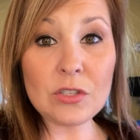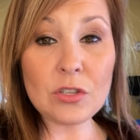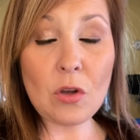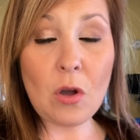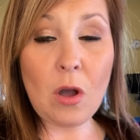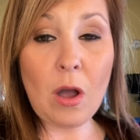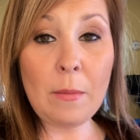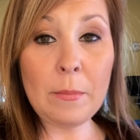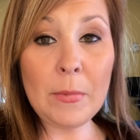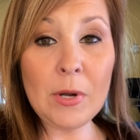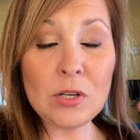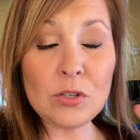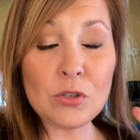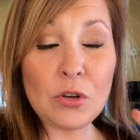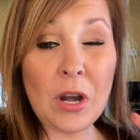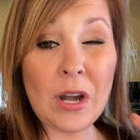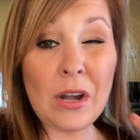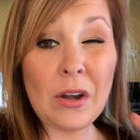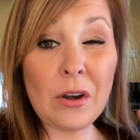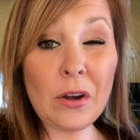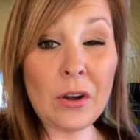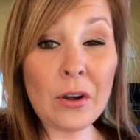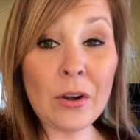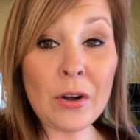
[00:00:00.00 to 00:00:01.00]
so I'm going to try
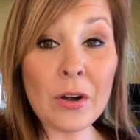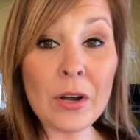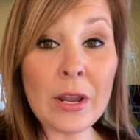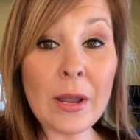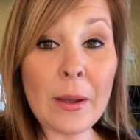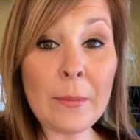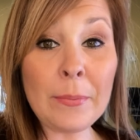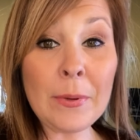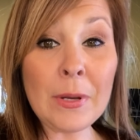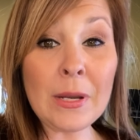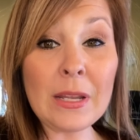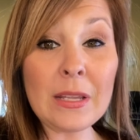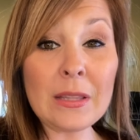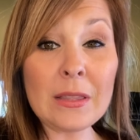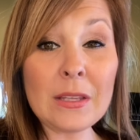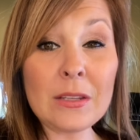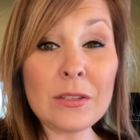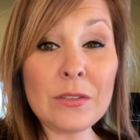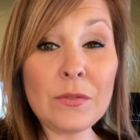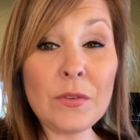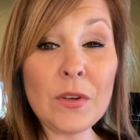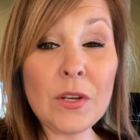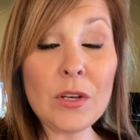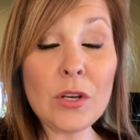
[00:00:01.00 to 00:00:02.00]
to hurry up and get
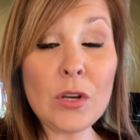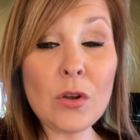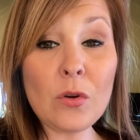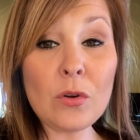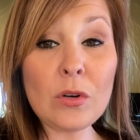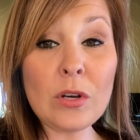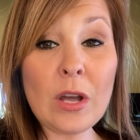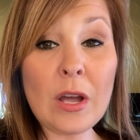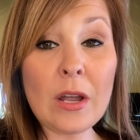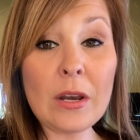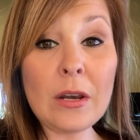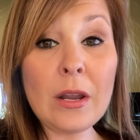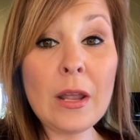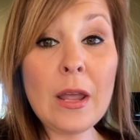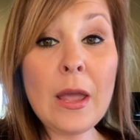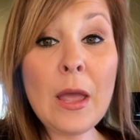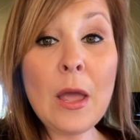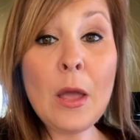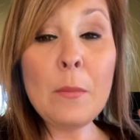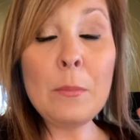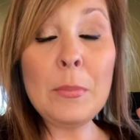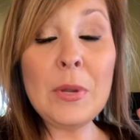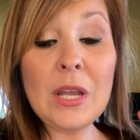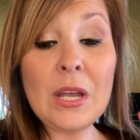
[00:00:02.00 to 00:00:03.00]
this video done
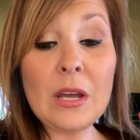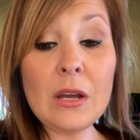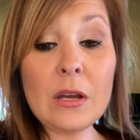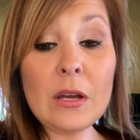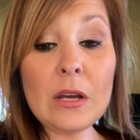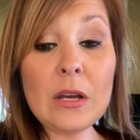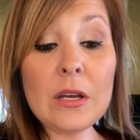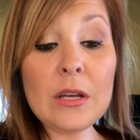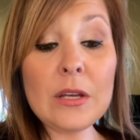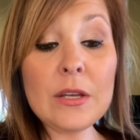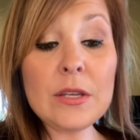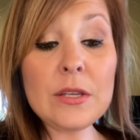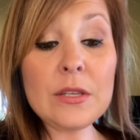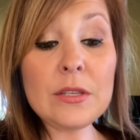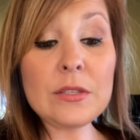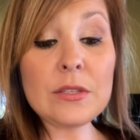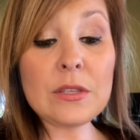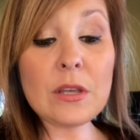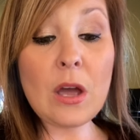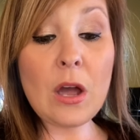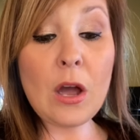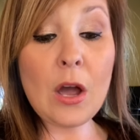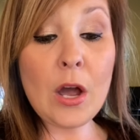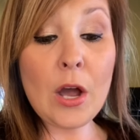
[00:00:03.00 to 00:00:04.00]
because
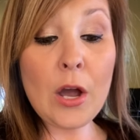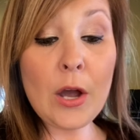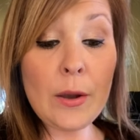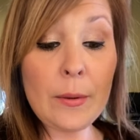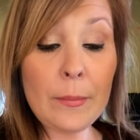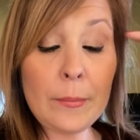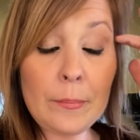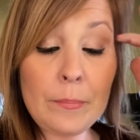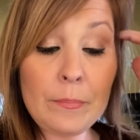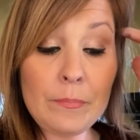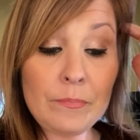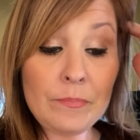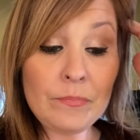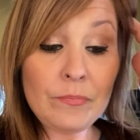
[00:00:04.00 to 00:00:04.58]
um,